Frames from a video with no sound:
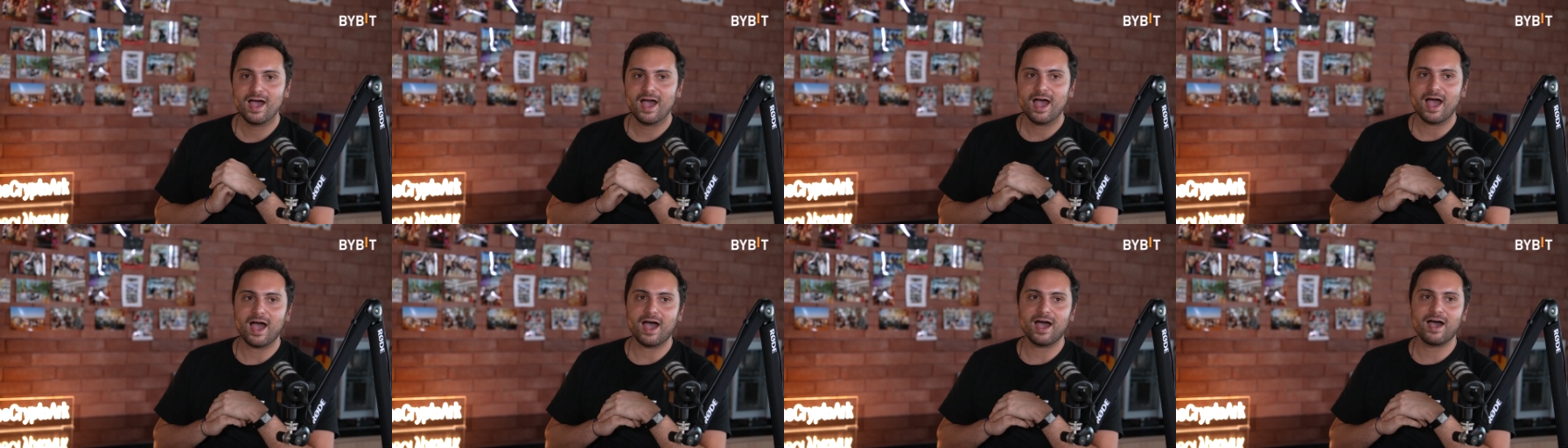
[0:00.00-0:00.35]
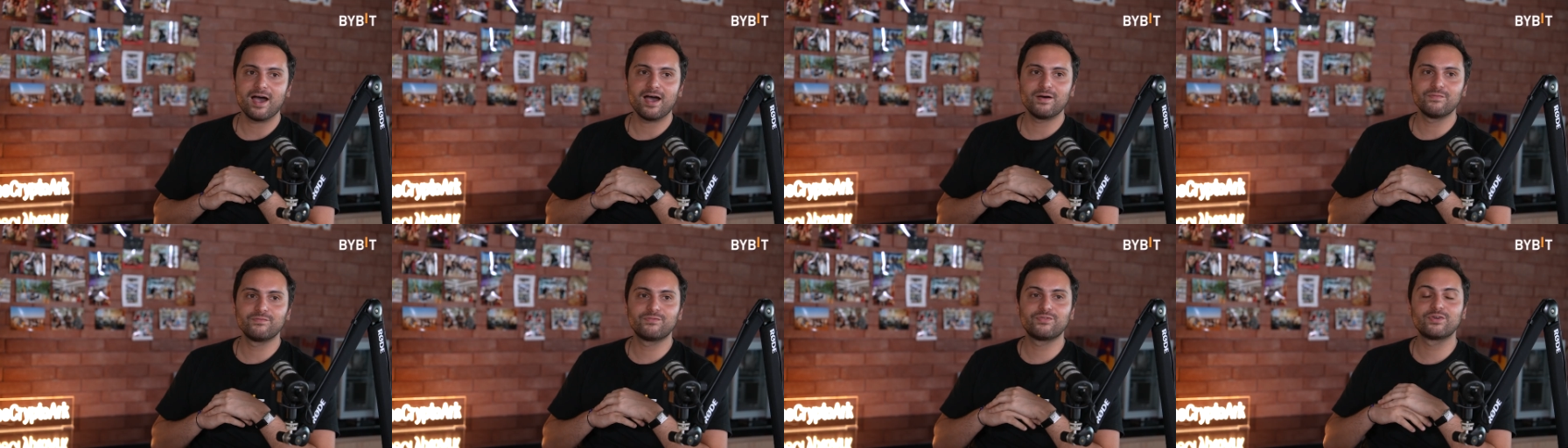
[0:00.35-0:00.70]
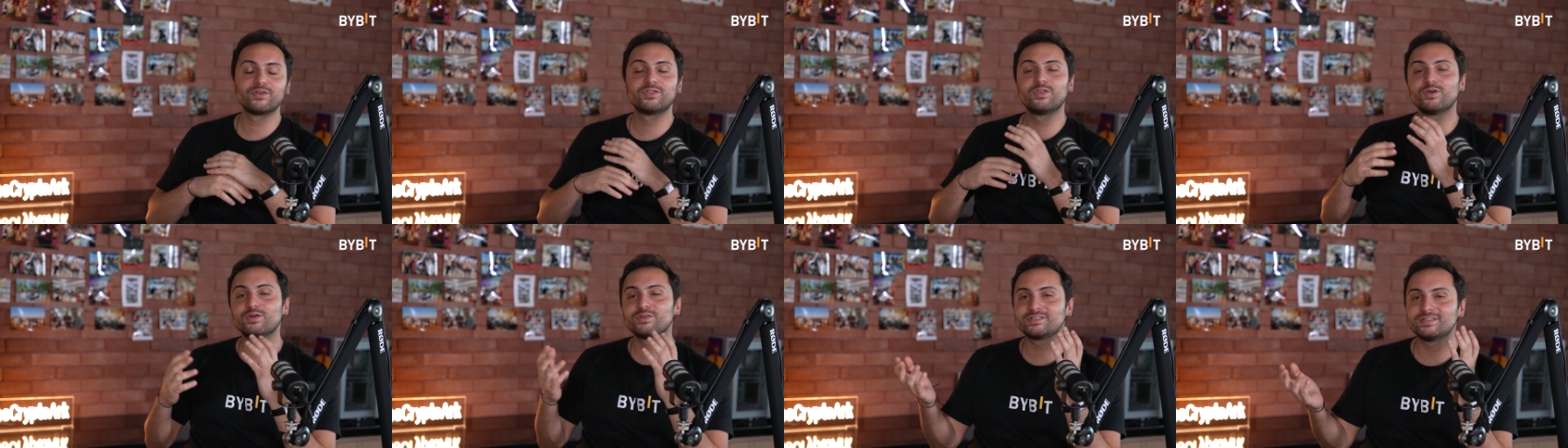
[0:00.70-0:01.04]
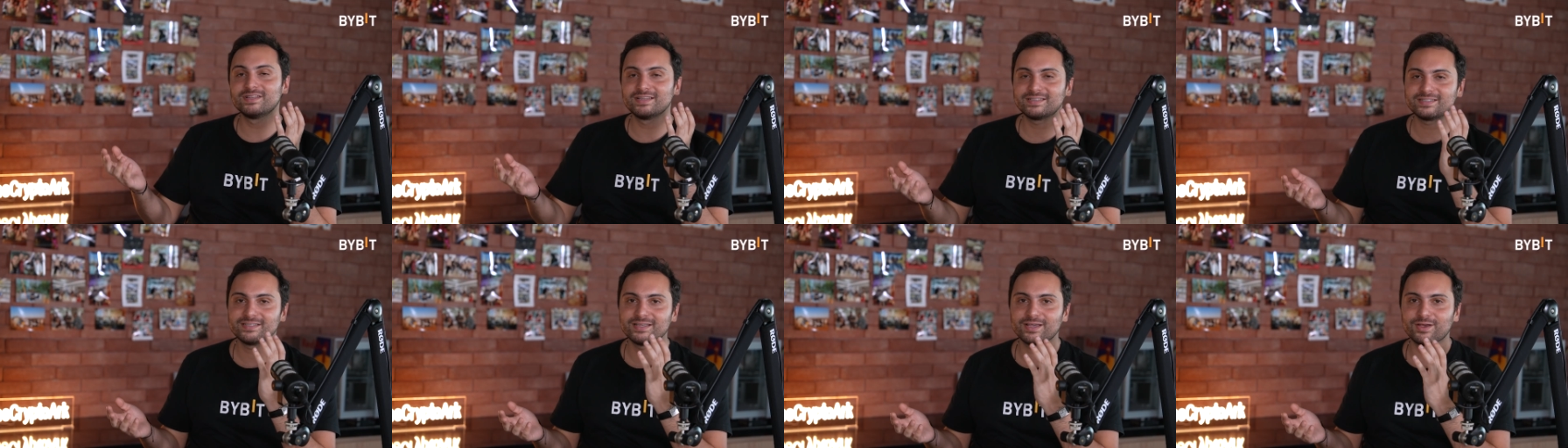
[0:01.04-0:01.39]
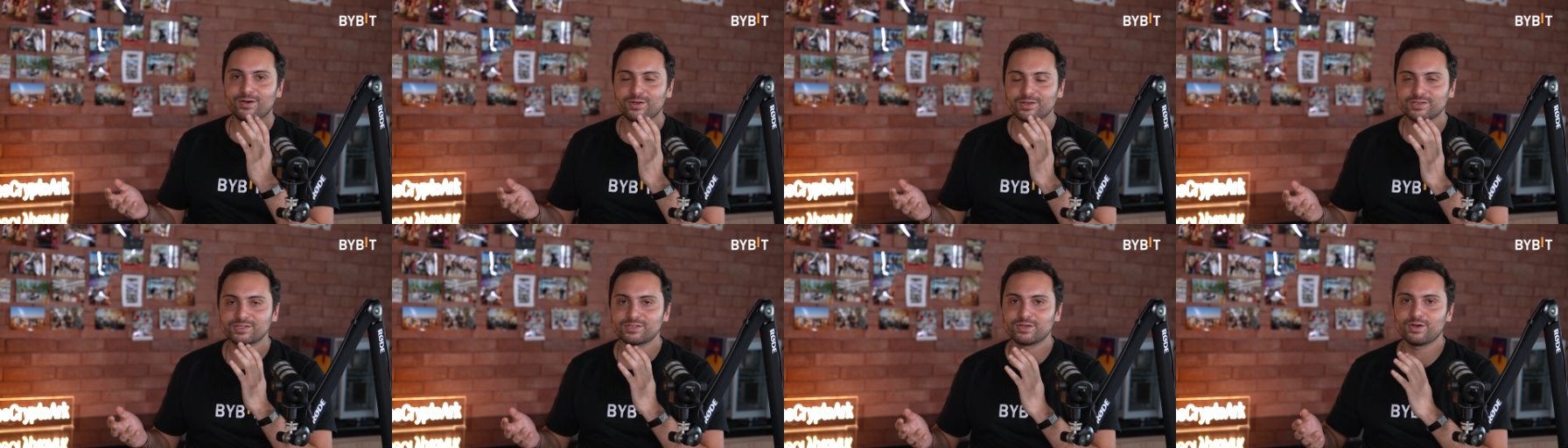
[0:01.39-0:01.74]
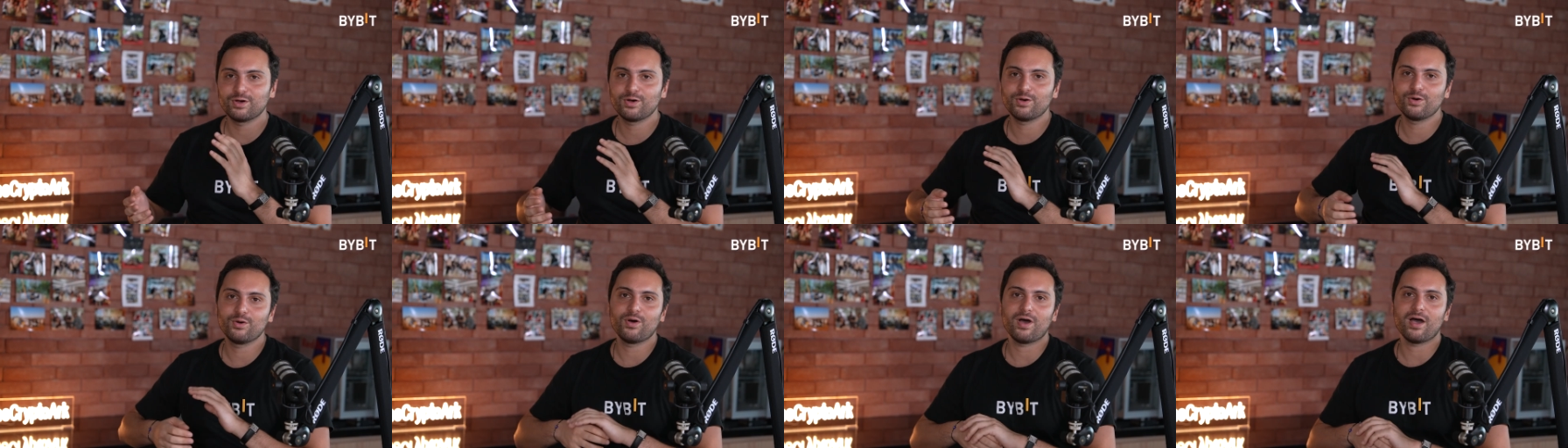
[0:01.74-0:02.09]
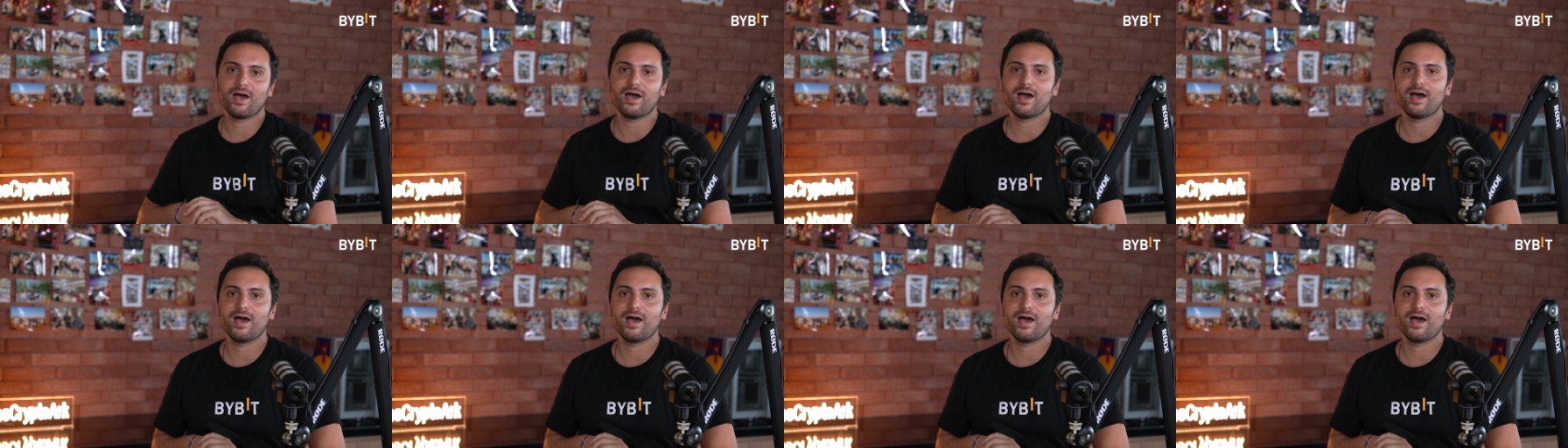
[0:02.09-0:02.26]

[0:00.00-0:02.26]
For those listening, also